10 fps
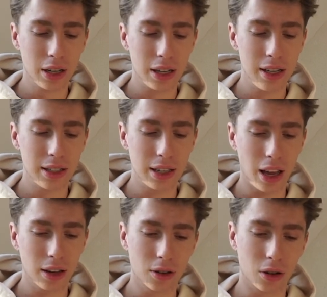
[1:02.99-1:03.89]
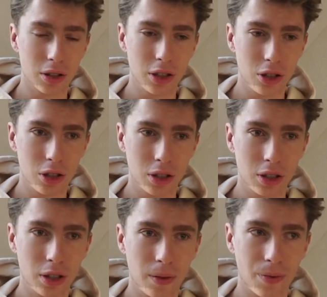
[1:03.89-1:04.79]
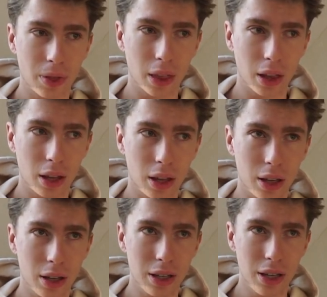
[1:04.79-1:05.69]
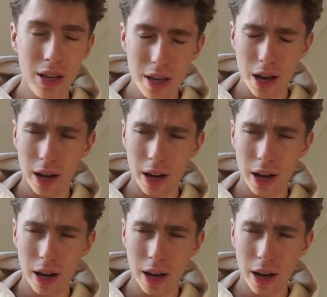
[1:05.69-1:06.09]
He said condition E,